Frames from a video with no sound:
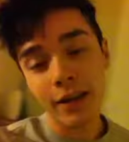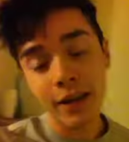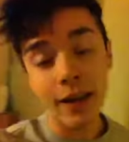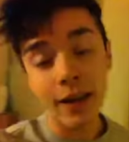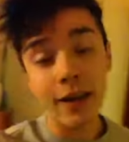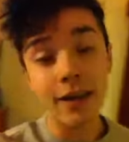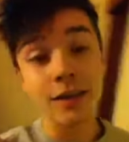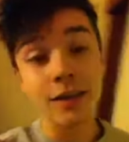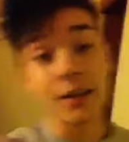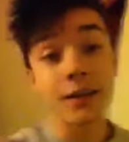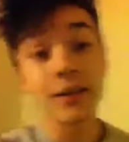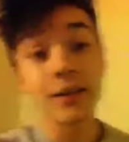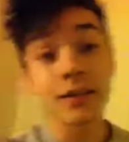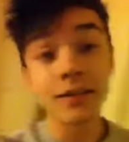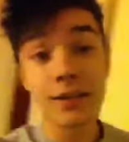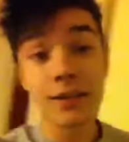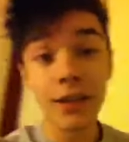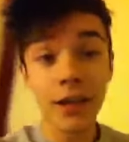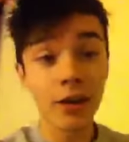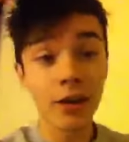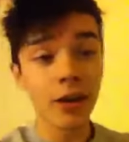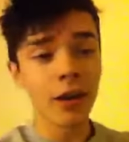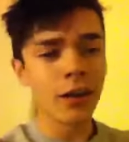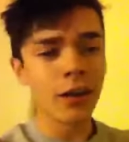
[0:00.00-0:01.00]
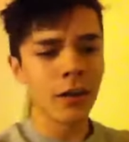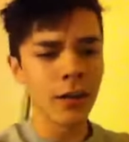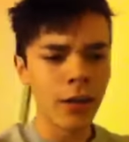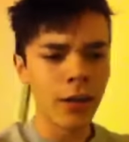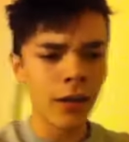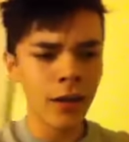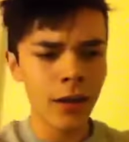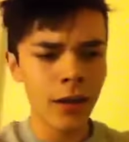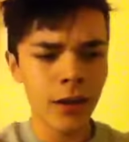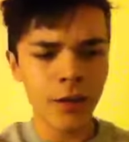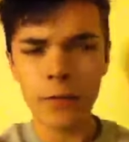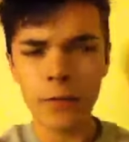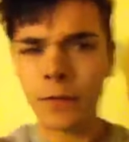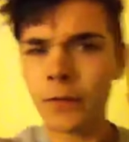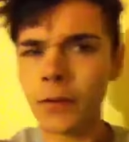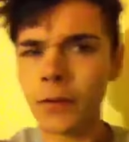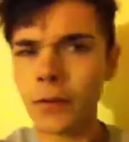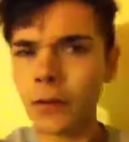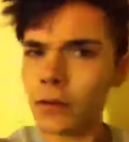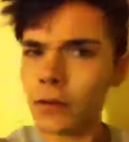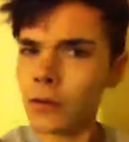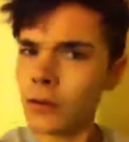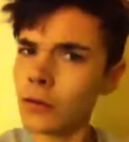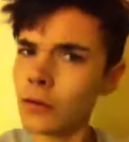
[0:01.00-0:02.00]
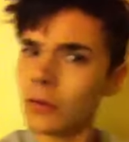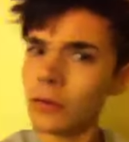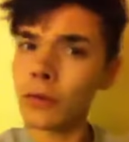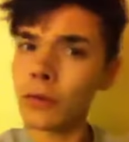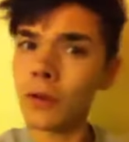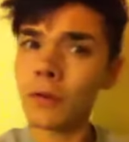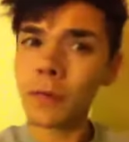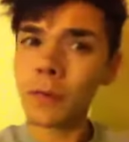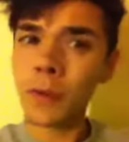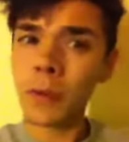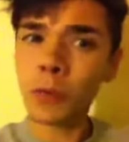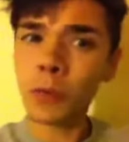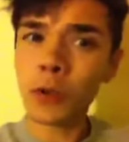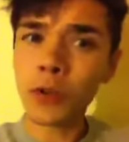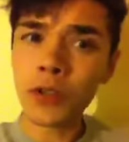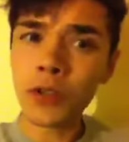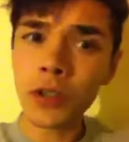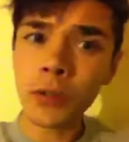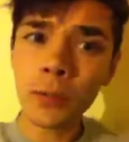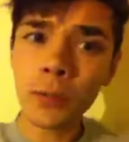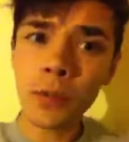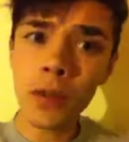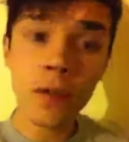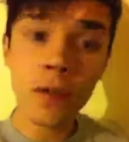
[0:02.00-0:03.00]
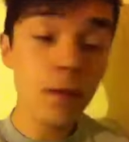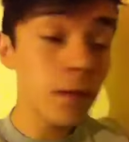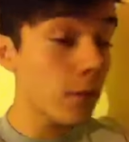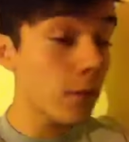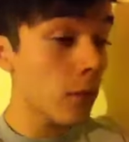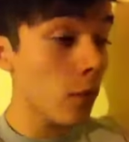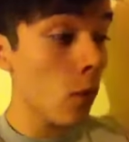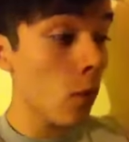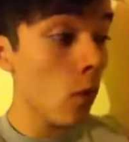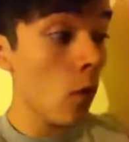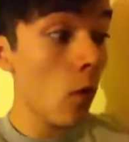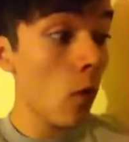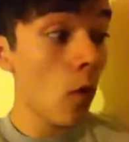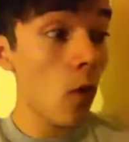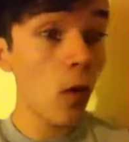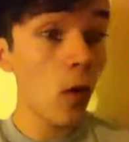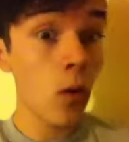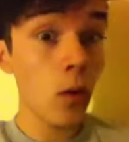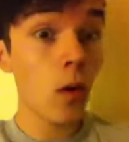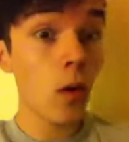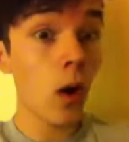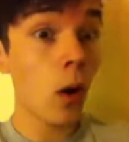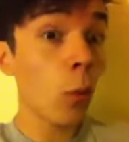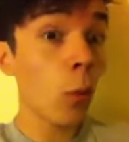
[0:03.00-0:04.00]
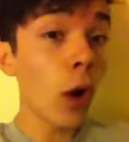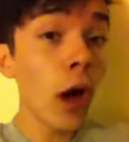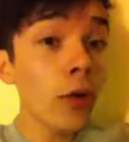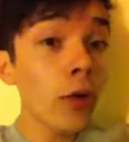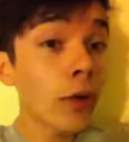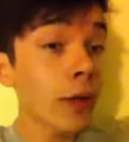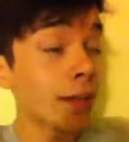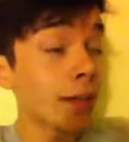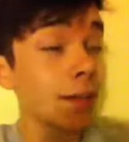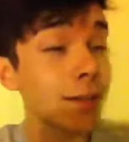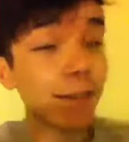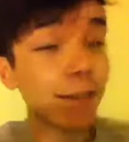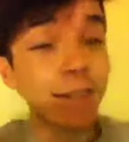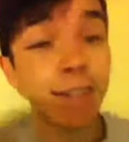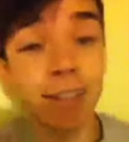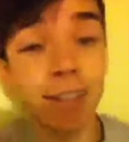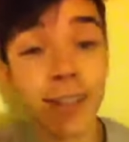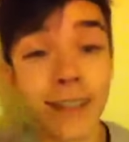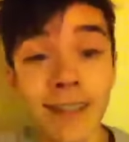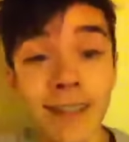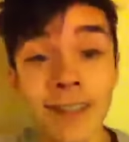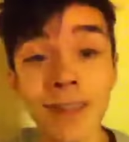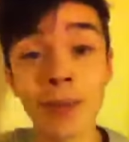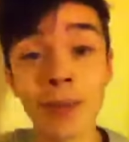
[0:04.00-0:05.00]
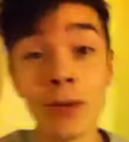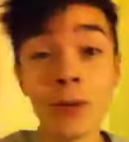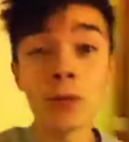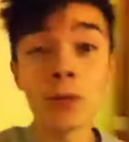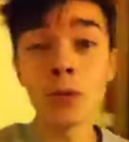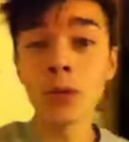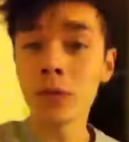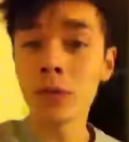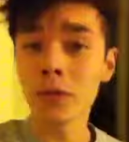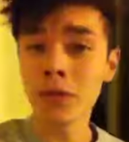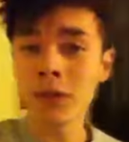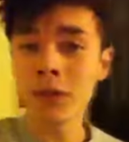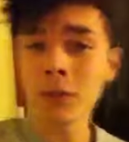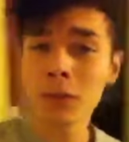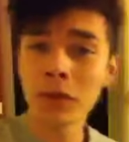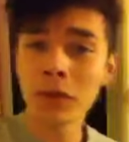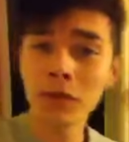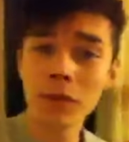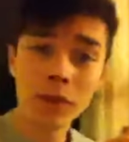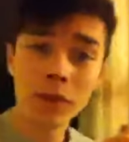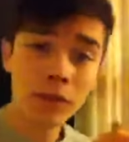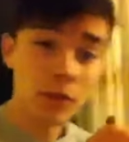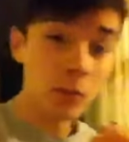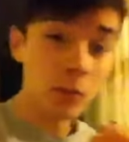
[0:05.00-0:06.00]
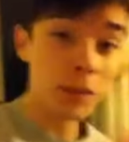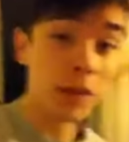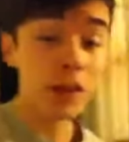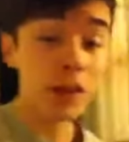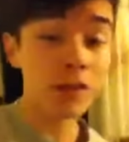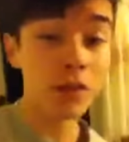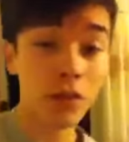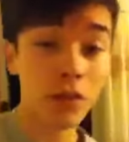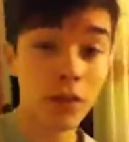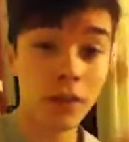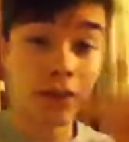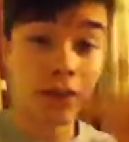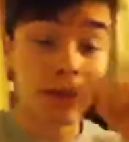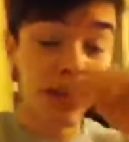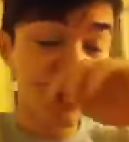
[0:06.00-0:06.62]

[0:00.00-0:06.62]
okay, Sarah. Uh, if you have been watching me for a while now, you would have seen my vlogs from last year.